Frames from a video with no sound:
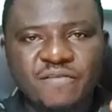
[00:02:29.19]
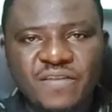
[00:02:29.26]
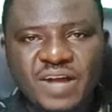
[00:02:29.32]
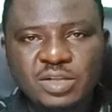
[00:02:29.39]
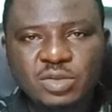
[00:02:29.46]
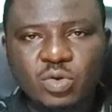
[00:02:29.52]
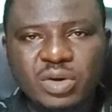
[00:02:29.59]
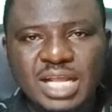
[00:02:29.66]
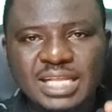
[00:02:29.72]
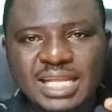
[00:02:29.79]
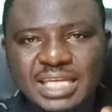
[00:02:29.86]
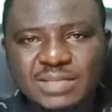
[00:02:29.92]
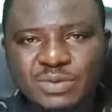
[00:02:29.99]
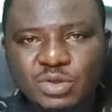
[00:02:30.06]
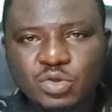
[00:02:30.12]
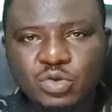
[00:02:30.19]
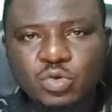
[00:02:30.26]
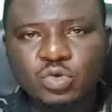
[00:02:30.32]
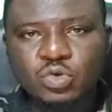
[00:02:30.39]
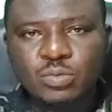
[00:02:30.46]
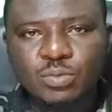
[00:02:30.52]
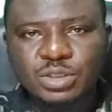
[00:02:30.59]
the factor that has
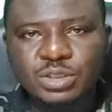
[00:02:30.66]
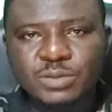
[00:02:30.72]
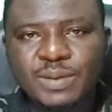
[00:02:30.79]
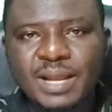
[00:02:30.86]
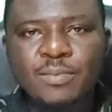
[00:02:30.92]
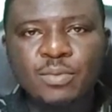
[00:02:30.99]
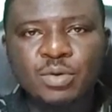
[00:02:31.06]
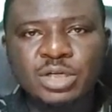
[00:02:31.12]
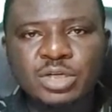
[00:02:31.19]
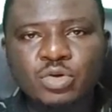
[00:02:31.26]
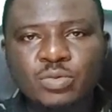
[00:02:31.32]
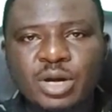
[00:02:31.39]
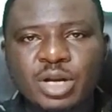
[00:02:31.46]
been used to multiply both